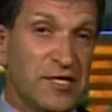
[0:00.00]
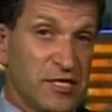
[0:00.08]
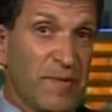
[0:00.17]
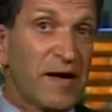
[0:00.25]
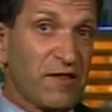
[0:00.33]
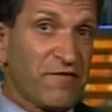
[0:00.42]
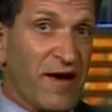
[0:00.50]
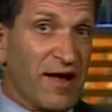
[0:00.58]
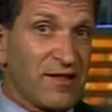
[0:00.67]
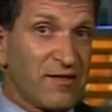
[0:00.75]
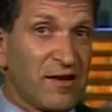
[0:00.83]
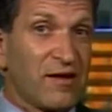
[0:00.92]
despite the
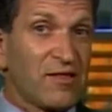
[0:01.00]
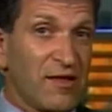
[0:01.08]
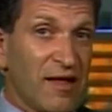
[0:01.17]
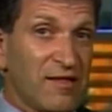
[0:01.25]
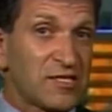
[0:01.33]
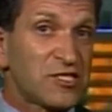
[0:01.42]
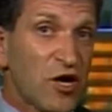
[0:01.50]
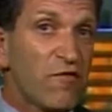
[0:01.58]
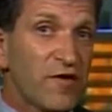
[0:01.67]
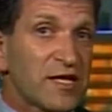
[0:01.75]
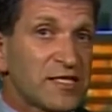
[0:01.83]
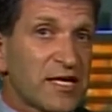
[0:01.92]
fact that the, that the
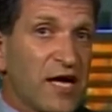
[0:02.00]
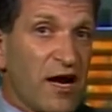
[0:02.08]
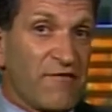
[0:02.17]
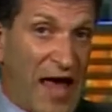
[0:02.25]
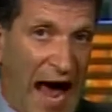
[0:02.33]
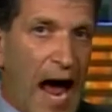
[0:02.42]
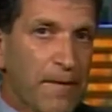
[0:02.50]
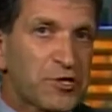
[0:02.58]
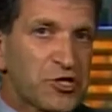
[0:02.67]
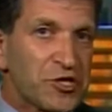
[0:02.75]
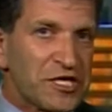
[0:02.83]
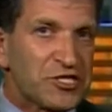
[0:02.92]
Soviets had kind of
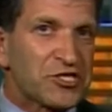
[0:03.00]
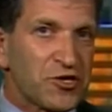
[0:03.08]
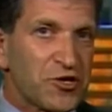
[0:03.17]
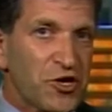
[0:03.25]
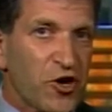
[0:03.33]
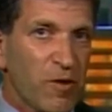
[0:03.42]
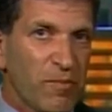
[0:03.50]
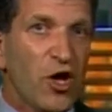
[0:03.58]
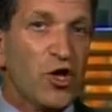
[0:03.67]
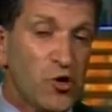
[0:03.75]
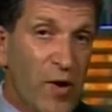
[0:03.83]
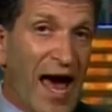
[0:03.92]
captured Eastern Europe,
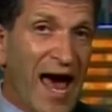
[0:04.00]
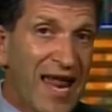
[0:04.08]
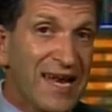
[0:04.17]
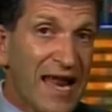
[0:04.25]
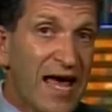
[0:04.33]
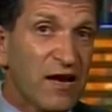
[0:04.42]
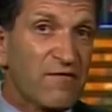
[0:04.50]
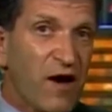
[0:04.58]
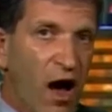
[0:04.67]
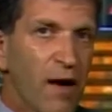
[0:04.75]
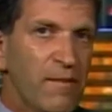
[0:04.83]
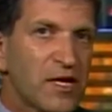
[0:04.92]
you had
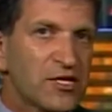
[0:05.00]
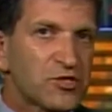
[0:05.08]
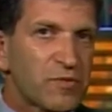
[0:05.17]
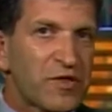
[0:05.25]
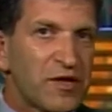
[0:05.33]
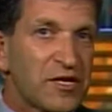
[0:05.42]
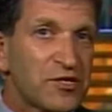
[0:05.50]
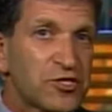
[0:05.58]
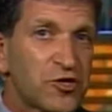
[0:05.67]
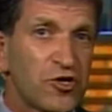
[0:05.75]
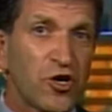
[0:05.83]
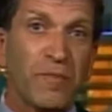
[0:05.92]
native communists within
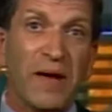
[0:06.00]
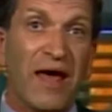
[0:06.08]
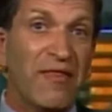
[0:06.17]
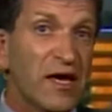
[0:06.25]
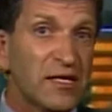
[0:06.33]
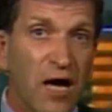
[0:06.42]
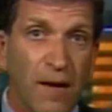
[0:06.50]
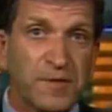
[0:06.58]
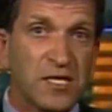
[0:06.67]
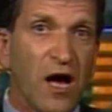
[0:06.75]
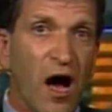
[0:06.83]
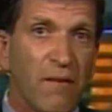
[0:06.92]
Eastern Europe, and they
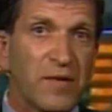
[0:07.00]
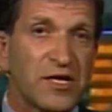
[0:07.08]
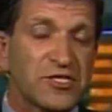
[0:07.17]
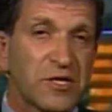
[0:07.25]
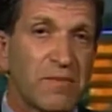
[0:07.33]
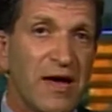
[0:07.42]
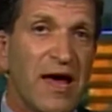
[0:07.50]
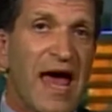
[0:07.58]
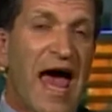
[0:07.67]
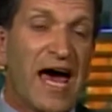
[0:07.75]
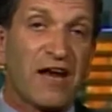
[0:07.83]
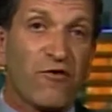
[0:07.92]
adopted communism.
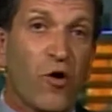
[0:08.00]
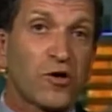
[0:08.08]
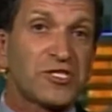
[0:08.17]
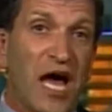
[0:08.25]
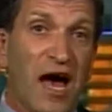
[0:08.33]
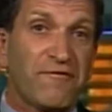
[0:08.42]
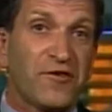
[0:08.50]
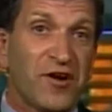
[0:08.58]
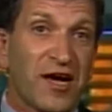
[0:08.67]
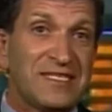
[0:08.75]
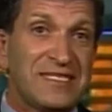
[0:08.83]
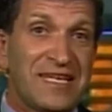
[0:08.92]
And of course,
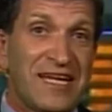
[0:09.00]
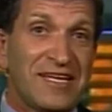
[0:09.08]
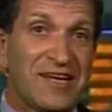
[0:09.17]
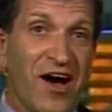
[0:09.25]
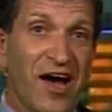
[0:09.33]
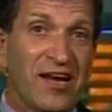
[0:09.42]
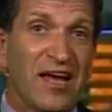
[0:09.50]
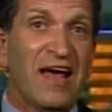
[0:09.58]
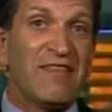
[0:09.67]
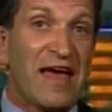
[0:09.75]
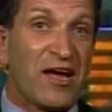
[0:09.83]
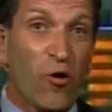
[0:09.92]
after 1989,
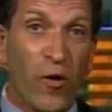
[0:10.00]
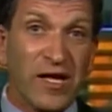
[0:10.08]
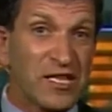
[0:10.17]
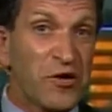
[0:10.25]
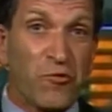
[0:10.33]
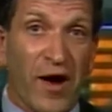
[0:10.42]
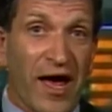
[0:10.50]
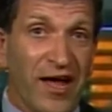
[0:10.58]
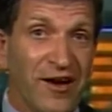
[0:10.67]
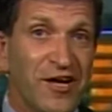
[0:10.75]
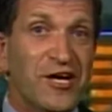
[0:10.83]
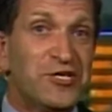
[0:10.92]
they quickly
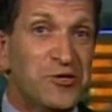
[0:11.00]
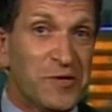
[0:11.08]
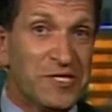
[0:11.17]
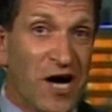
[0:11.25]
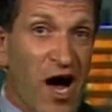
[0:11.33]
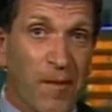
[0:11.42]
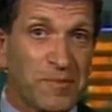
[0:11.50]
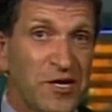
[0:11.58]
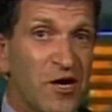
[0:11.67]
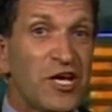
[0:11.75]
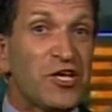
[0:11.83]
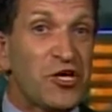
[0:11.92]
Iran to
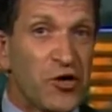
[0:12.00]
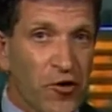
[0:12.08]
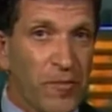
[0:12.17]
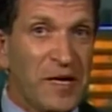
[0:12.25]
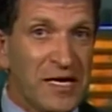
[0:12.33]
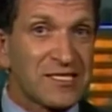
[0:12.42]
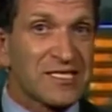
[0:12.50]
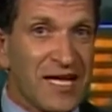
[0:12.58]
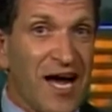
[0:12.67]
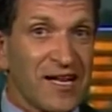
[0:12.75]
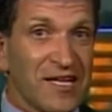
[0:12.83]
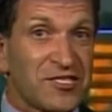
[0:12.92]
adopt European
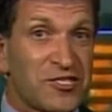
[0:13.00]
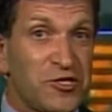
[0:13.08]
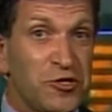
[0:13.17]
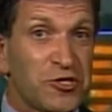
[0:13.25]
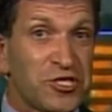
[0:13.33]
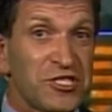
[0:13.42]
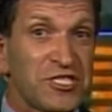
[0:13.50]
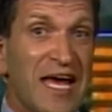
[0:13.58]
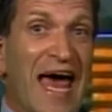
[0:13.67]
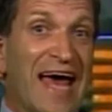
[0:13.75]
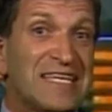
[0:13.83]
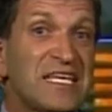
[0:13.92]
style
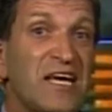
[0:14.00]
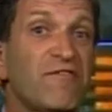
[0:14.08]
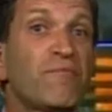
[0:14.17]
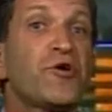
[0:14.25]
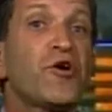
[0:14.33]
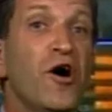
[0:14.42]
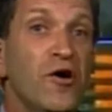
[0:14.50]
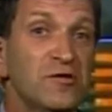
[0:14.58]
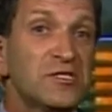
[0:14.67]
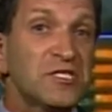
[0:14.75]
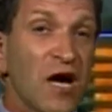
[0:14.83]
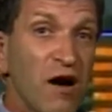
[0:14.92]
institutions and to give up their
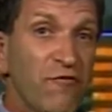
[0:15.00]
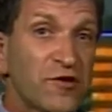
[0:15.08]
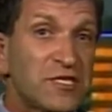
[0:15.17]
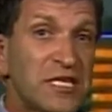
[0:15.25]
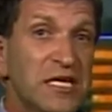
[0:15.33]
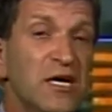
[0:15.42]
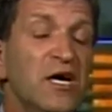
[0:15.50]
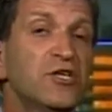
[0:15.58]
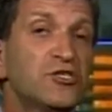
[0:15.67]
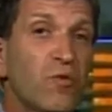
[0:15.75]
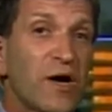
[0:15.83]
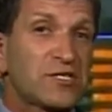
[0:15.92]
own sovereignty
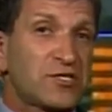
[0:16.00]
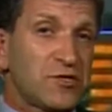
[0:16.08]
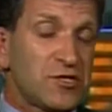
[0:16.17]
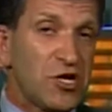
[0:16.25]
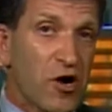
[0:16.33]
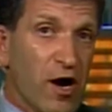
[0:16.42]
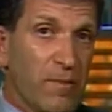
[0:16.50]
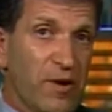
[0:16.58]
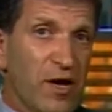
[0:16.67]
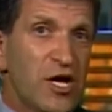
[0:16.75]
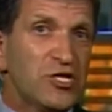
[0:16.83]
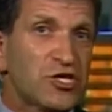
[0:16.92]
to Western
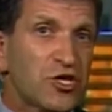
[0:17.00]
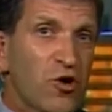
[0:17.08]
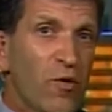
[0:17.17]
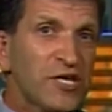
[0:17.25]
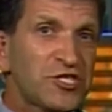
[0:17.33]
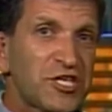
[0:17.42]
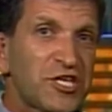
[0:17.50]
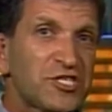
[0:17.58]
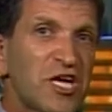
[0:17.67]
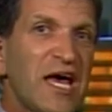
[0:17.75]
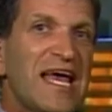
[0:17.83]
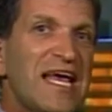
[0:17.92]
Europe. So the question
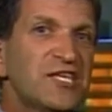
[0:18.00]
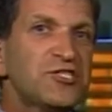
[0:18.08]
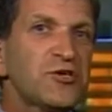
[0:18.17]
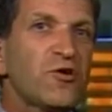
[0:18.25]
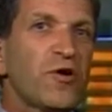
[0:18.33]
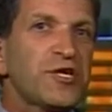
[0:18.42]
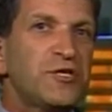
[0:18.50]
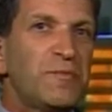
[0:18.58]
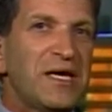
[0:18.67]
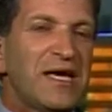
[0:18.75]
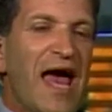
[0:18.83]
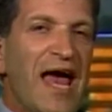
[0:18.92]
is is there going
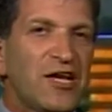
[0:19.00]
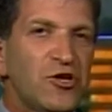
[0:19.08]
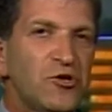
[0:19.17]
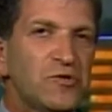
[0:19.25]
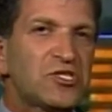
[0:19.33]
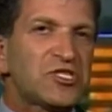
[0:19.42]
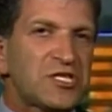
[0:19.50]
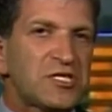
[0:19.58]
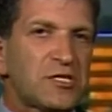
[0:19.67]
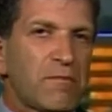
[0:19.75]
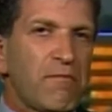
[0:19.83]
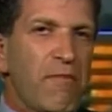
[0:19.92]
to be a new
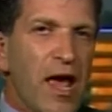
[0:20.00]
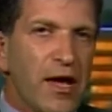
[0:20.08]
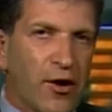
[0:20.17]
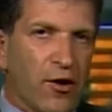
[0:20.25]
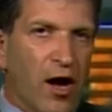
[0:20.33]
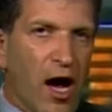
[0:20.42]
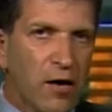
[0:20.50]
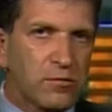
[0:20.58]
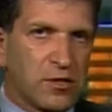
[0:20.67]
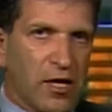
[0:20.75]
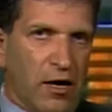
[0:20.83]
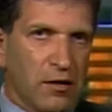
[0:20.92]
system maker
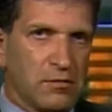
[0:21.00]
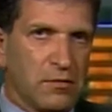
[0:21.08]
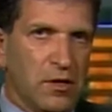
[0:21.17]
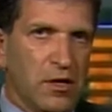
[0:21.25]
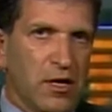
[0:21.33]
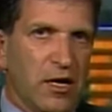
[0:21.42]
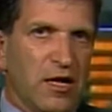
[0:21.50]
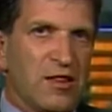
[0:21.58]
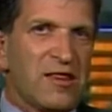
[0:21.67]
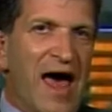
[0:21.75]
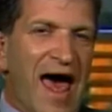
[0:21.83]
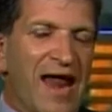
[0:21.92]
out there
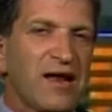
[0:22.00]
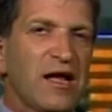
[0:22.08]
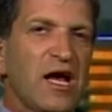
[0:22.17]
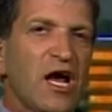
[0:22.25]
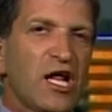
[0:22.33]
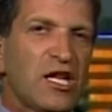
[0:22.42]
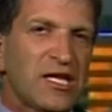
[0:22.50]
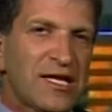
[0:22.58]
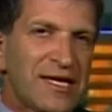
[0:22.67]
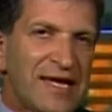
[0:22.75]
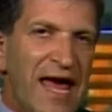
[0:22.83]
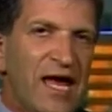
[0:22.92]
that
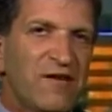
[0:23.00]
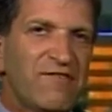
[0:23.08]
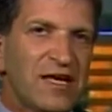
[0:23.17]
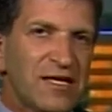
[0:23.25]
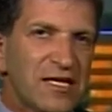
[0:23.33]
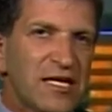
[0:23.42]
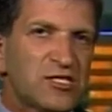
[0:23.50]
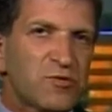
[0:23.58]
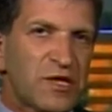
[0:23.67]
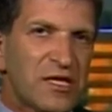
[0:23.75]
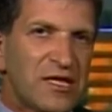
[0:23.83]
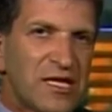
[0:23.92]
native
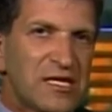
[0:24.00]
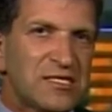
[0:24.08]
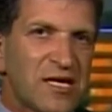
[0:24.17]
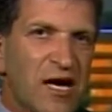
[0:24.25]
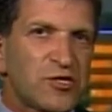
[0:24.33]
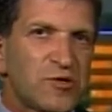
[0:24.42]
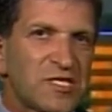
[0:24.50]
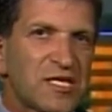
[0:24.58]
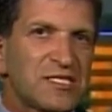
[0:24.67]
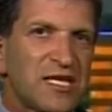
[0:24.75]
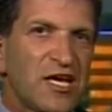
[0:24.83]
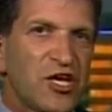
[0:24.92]
elites within these countries
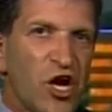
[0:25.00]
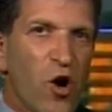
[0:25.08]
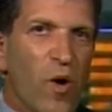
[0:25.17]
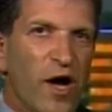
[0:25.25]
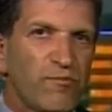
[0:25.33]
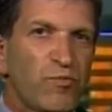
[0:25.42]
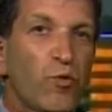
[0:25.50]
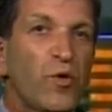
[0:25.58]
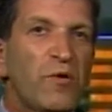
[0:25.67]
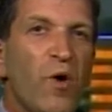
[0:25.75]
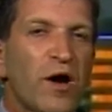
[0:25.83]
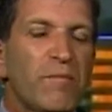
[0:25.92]
can say, you know what,
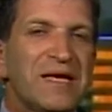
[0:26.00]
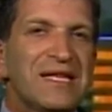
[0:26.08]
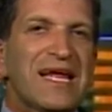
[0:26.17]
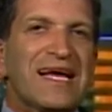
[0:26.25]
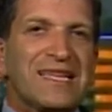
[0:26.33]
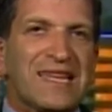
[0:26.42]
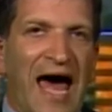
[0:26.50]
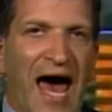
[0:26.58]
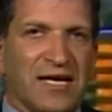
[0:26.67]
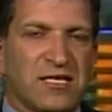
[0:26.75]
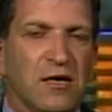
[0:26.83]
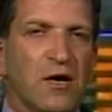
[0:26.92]
we want to be like
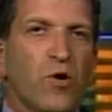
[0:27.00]
that.